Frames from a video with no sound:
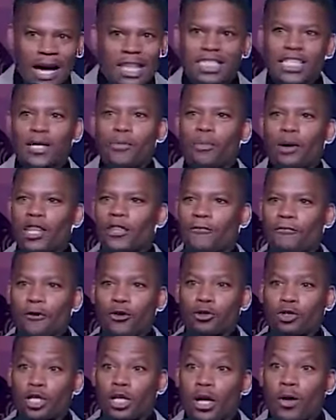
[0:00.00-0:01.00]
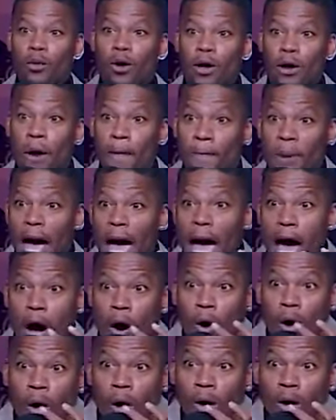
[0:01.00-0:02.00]
I can see a brother first day at work,
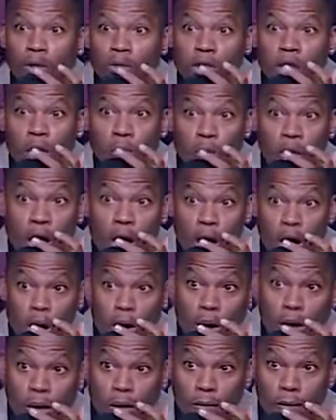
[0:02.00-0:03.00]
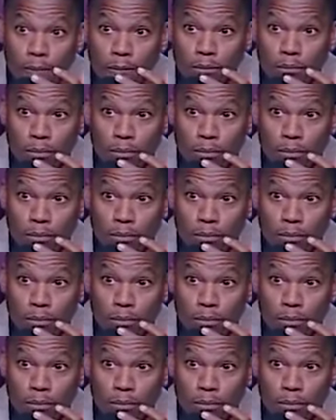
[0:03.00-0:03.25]
pow, something wrong.